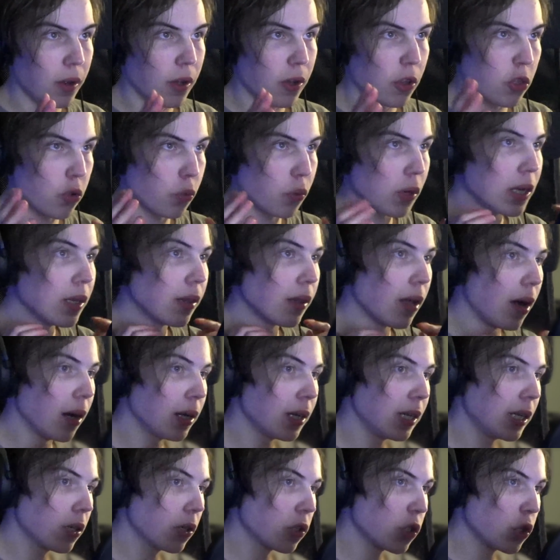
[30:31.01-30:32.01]
3 long
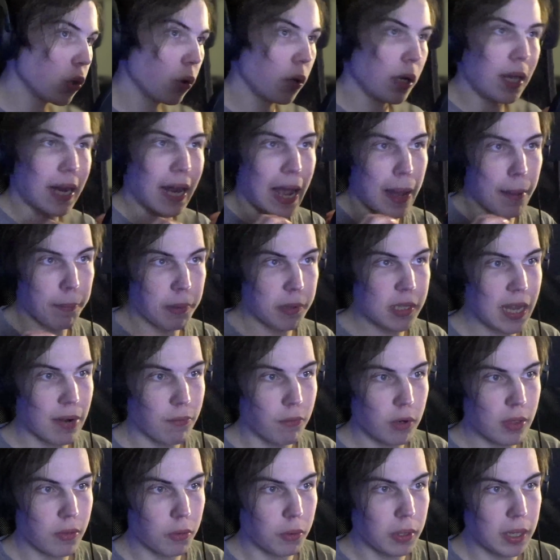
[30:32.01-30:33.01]
years, it happens
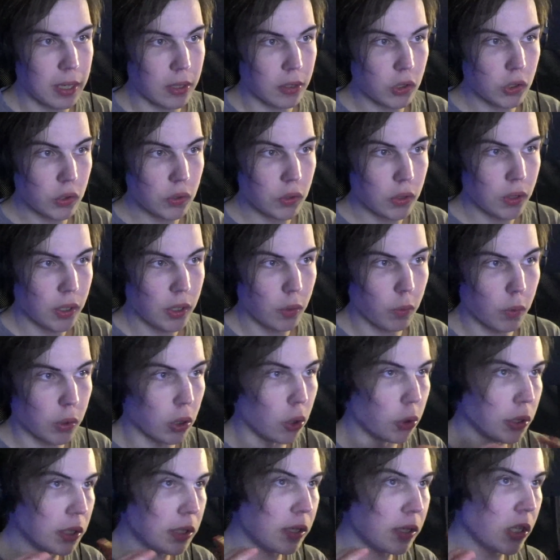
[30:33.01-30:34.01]
every 3 years. We're
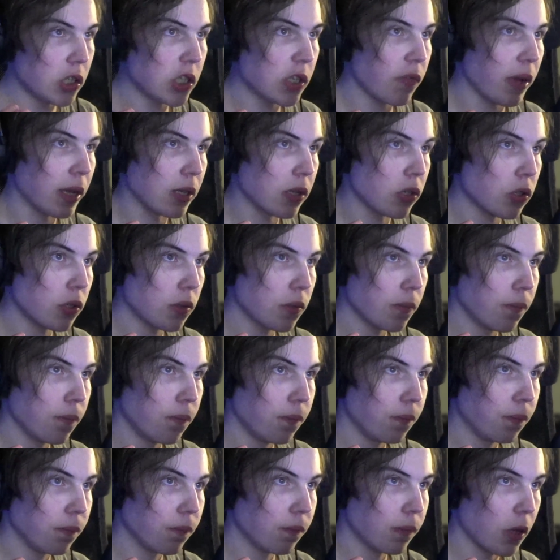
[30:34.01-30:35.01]
holding these events.
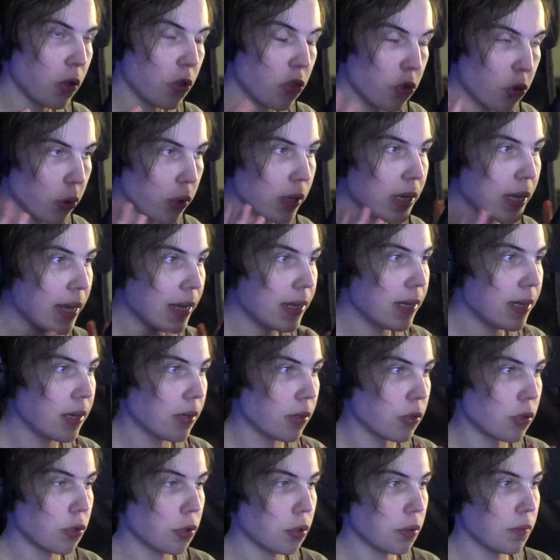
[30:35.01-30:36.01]
38
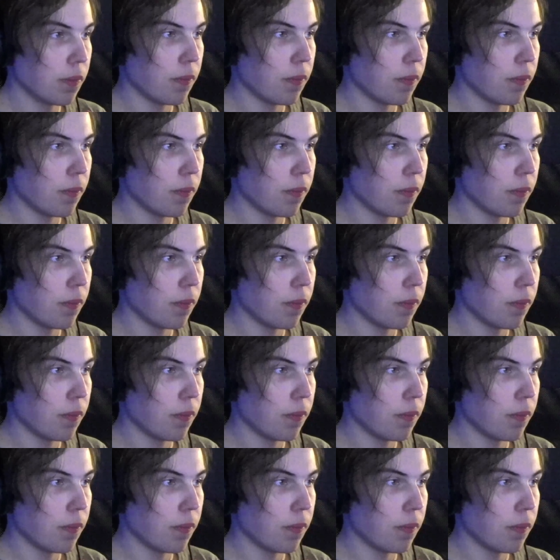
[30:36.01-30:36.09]
years.